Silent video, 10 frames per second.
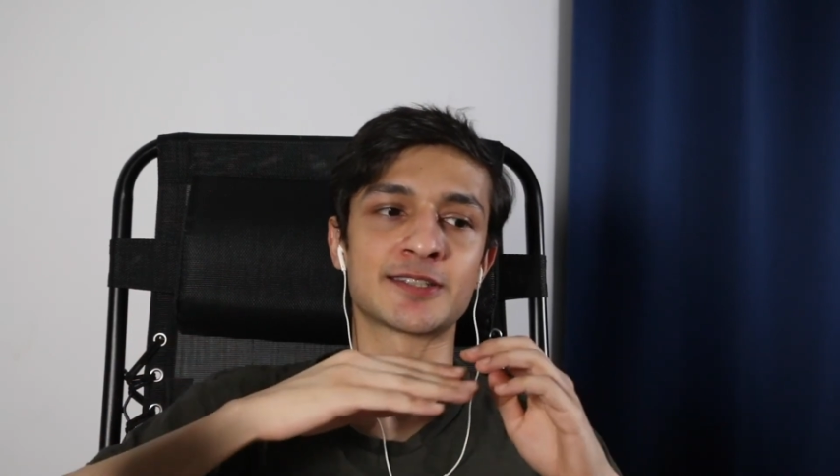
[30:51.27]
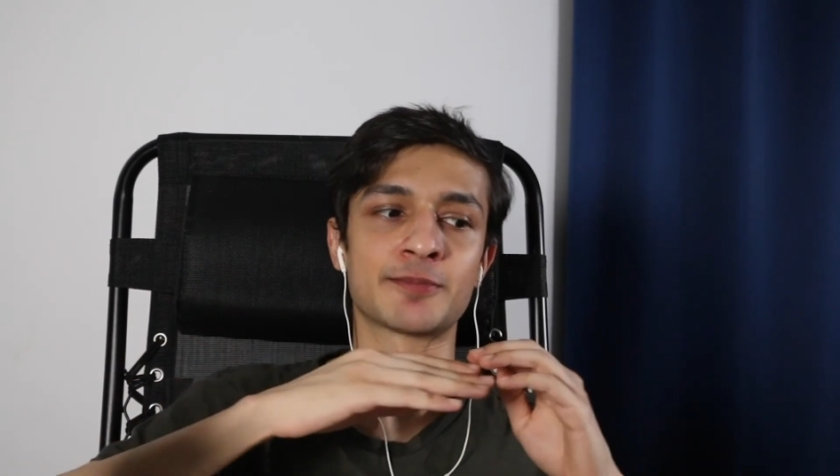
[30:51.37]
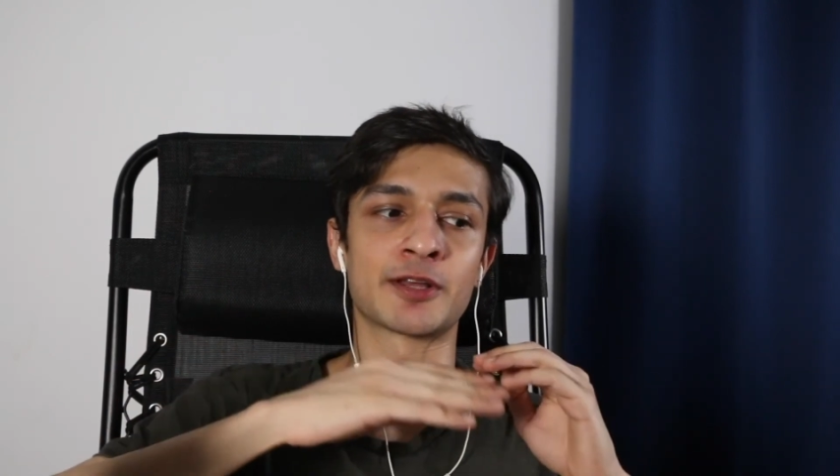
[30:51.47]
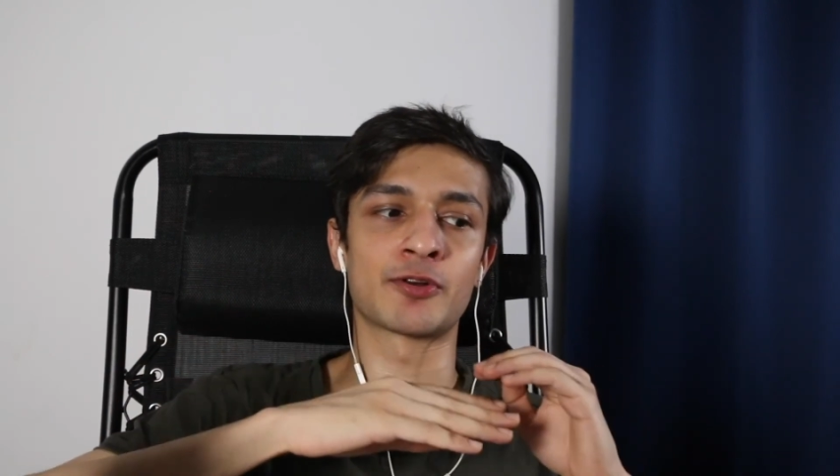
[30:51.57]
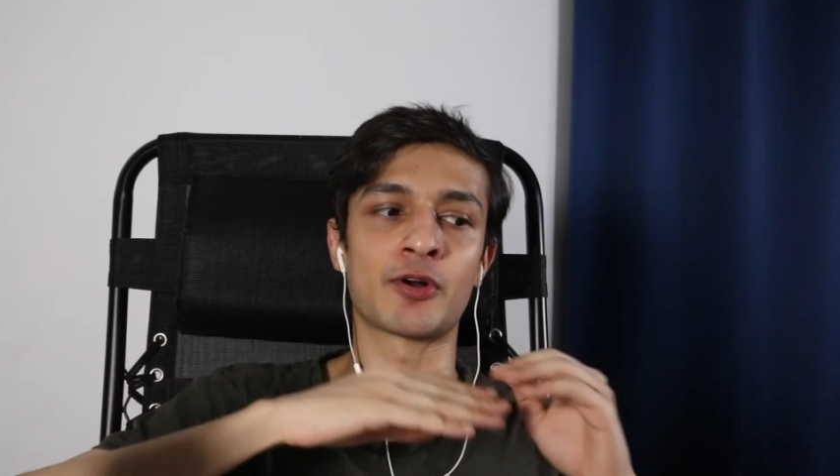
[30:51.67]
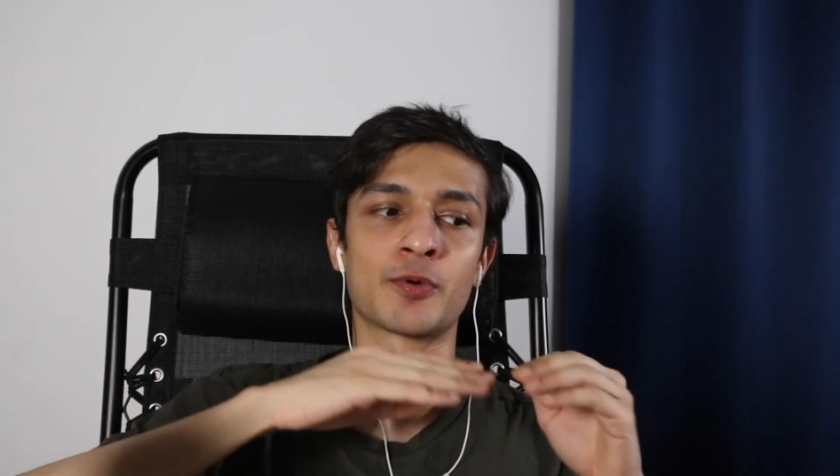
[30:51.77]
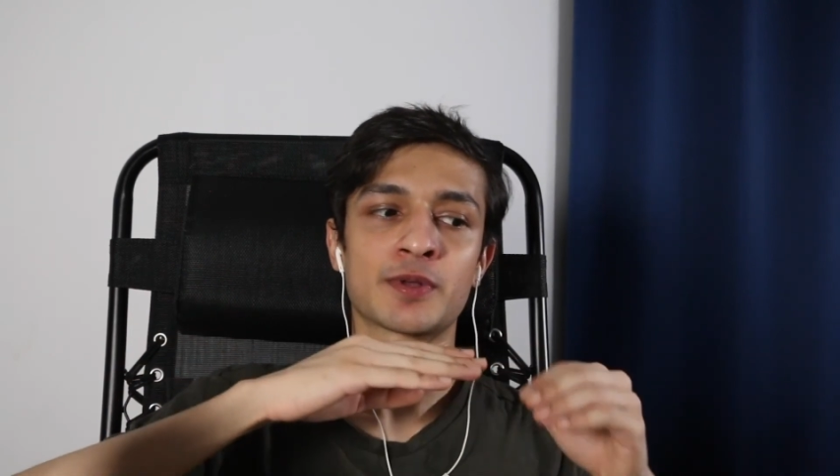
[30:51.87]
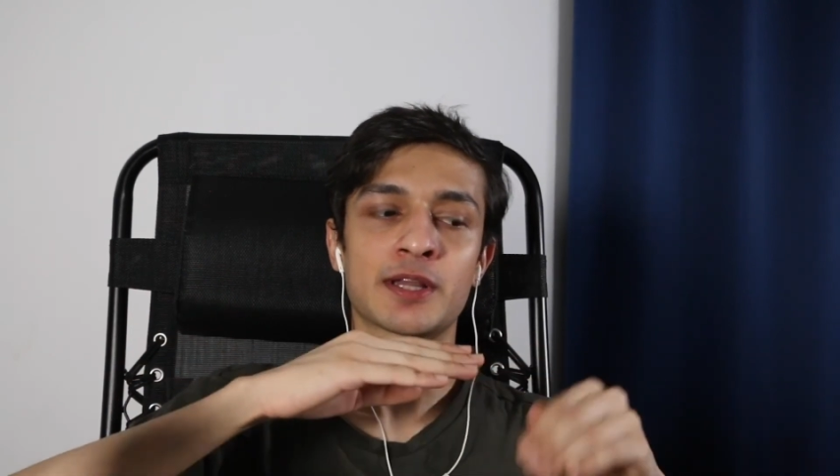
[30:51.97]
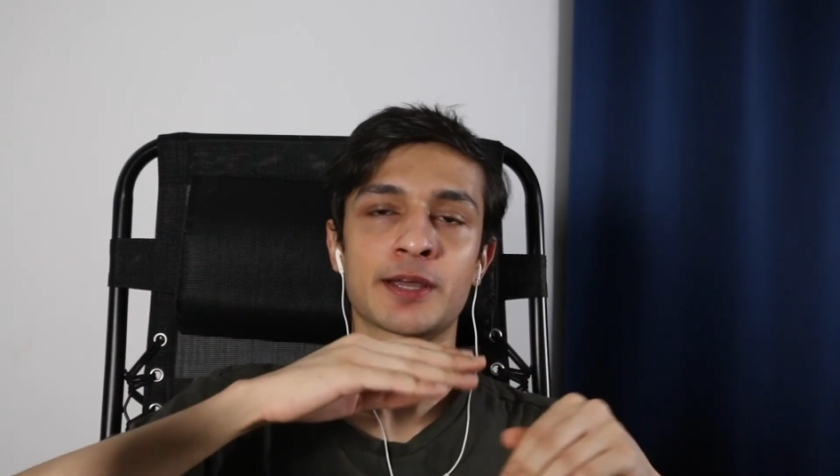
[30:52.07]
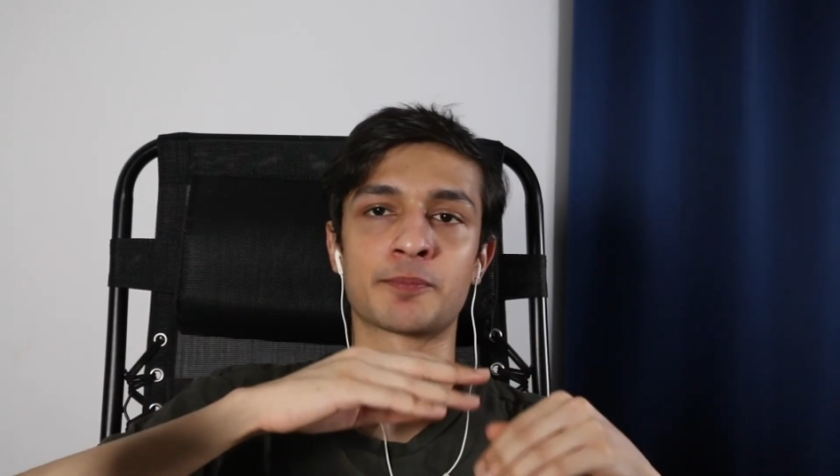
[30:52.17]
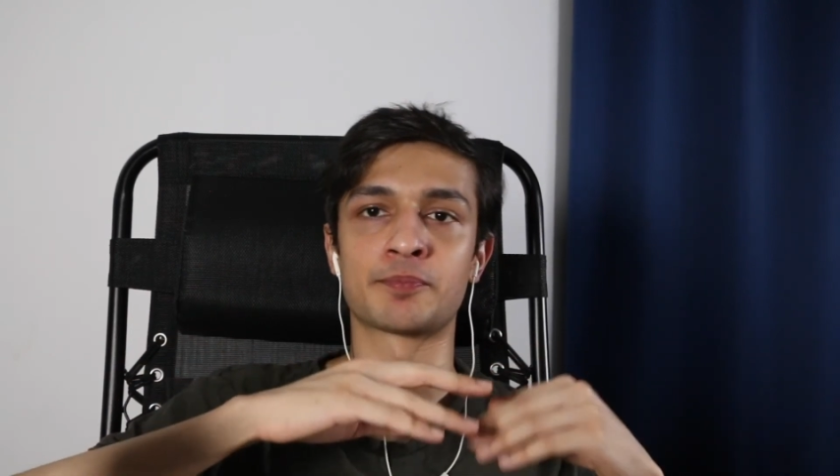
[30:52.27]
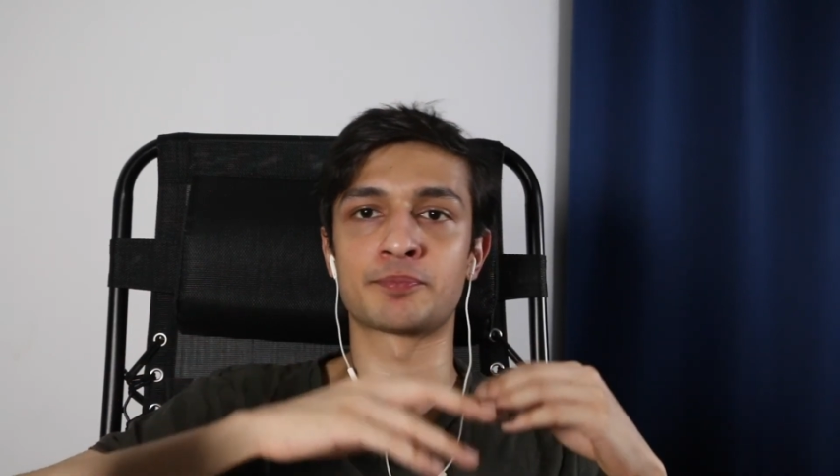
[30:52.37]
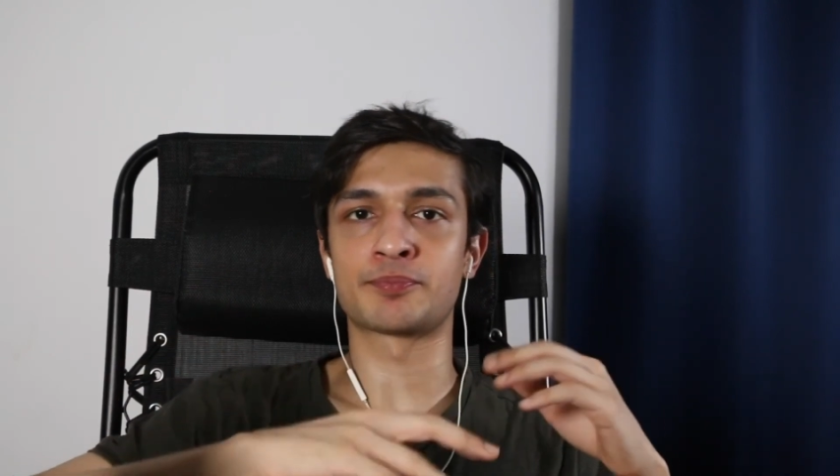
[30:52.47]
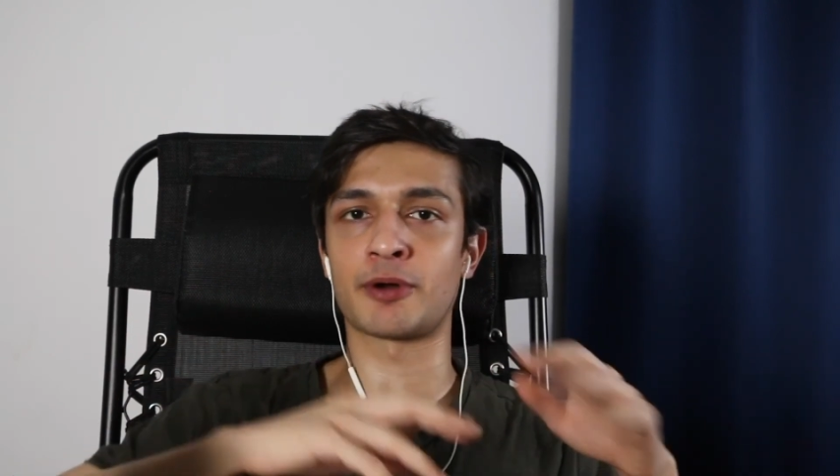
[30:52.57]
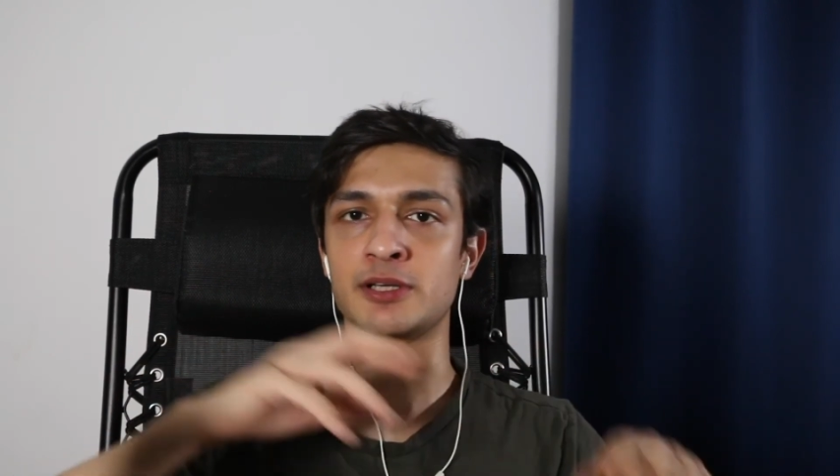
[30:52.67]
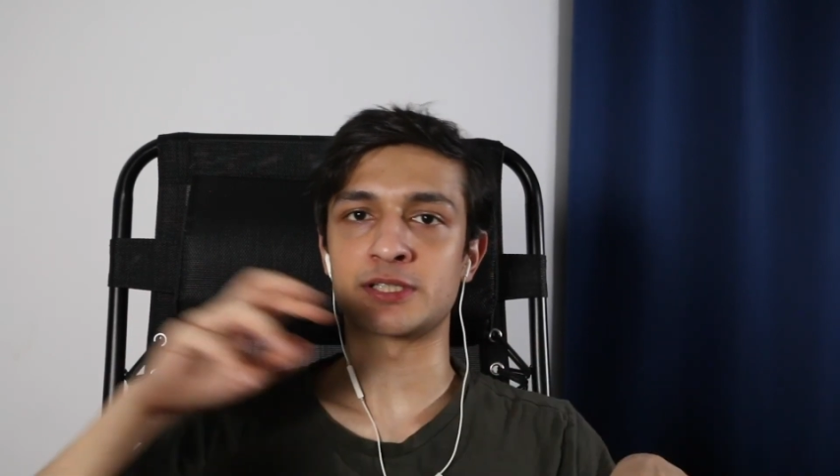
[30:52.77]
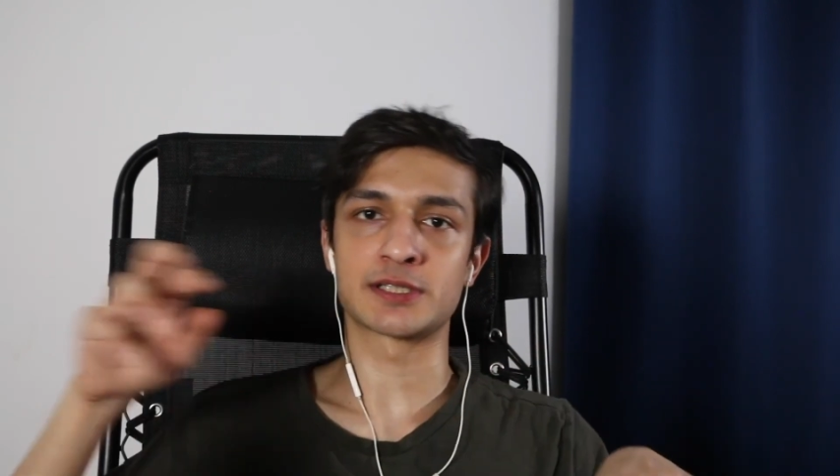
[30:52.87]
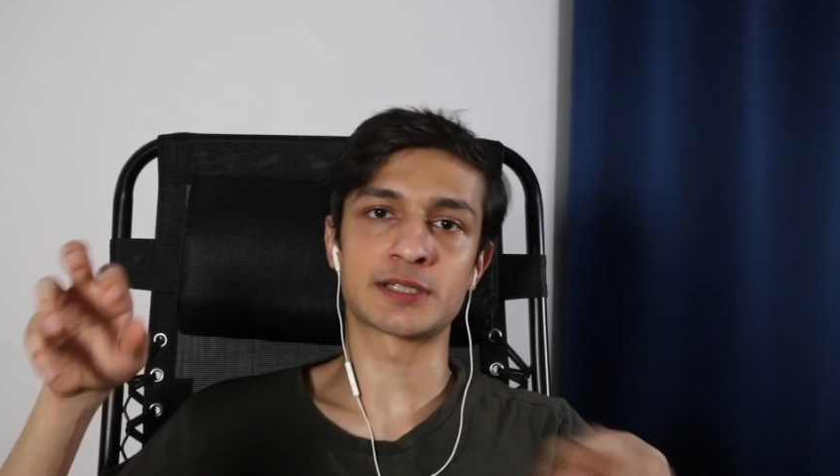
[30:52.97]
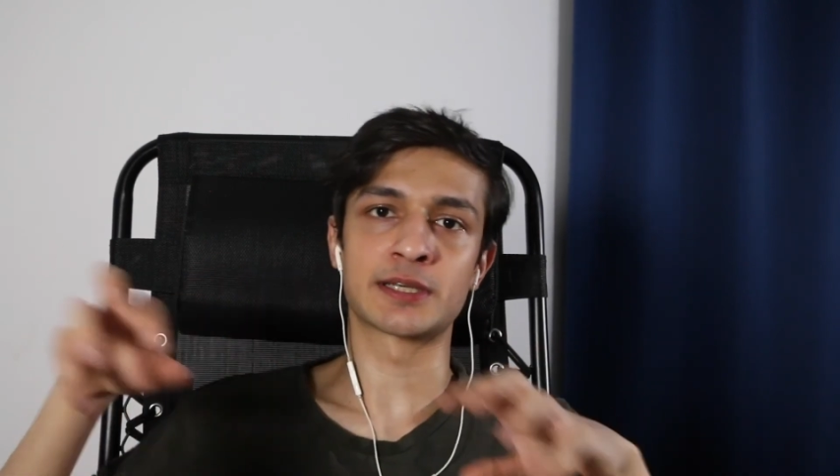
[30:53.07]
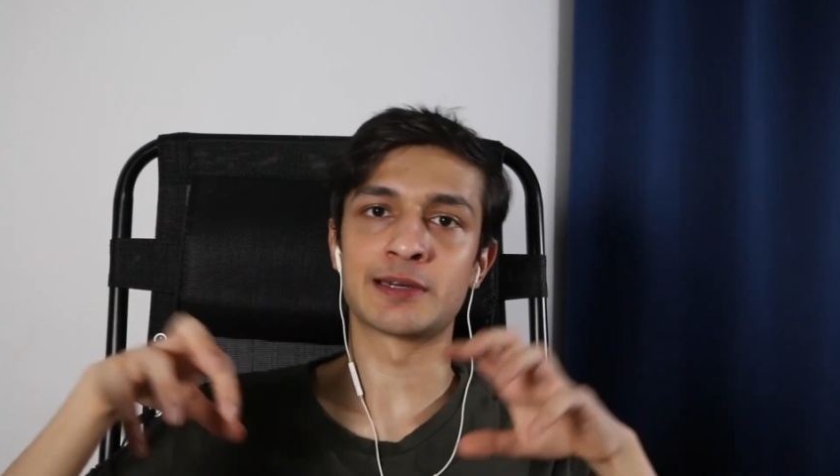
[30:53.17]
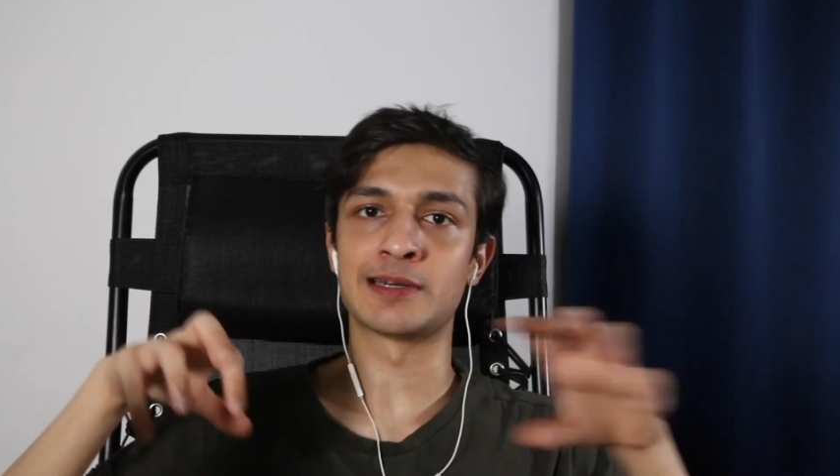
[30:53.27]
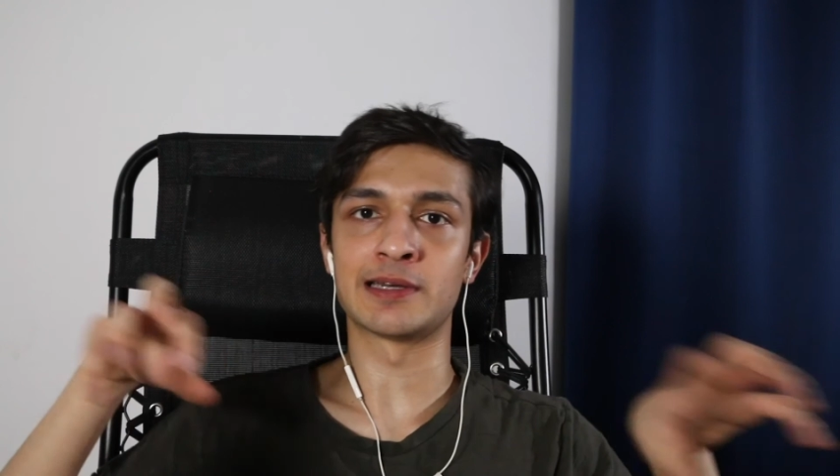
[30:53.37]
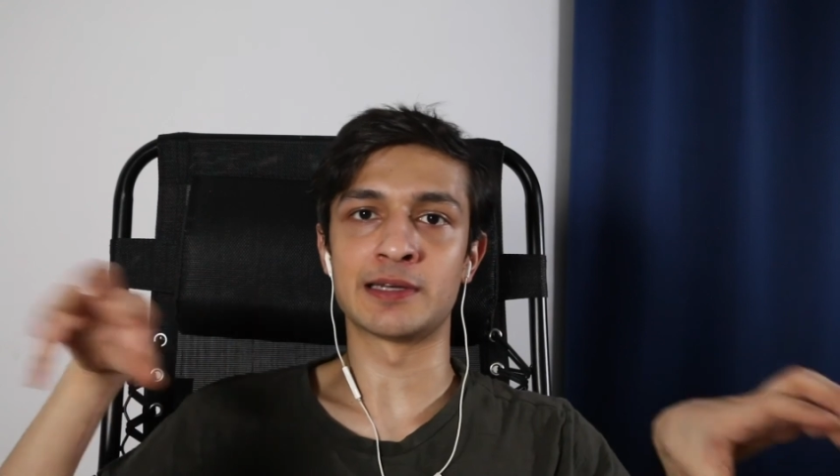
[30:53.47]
something wrong with like processing